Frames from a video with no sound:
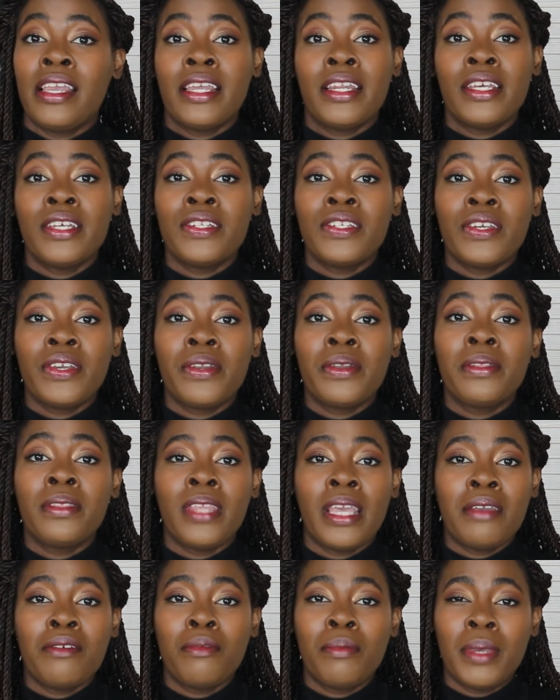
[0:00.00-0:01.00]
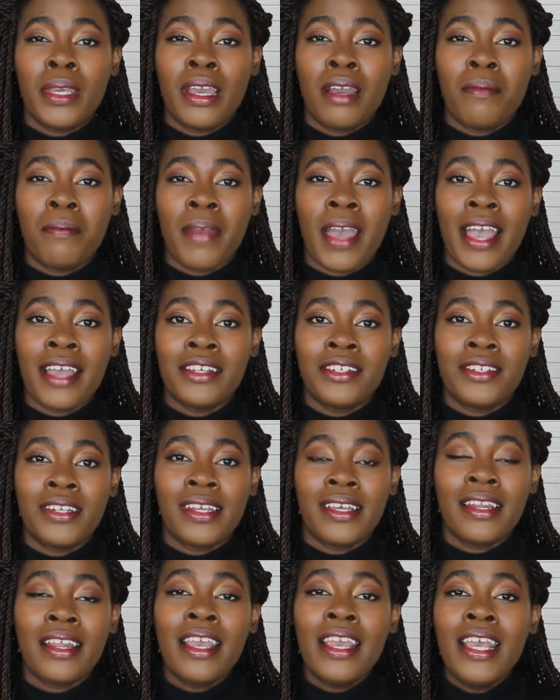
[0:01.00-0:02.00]
and in turn they will become
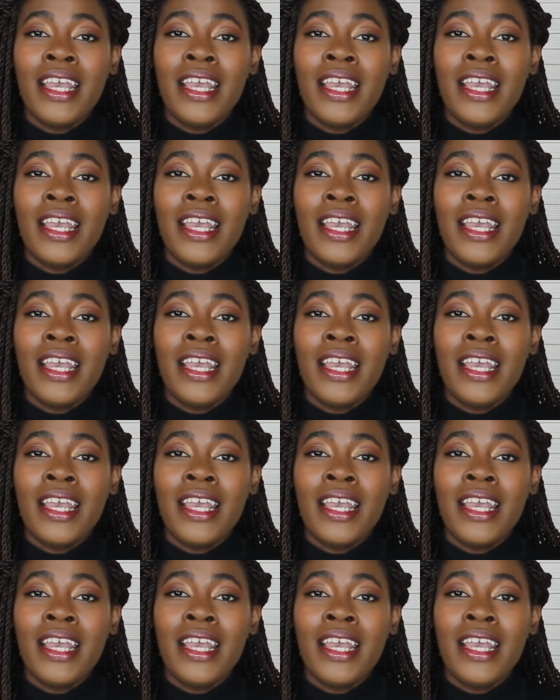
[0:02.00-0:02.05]
passionate.